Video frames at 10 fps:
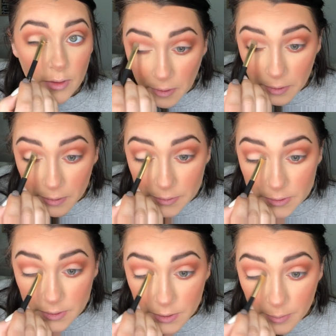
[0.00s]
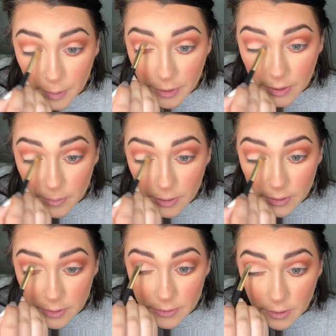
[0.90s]
I used to do my makeup like
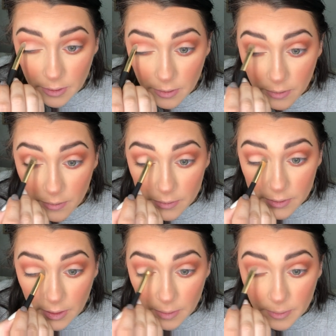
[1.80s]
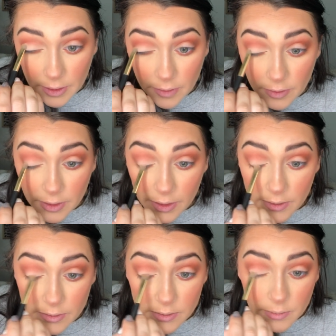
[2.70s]
this all the time. Like every day,
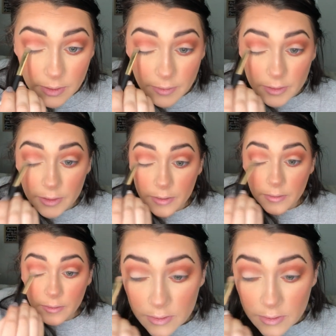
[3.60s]
this is what I would do.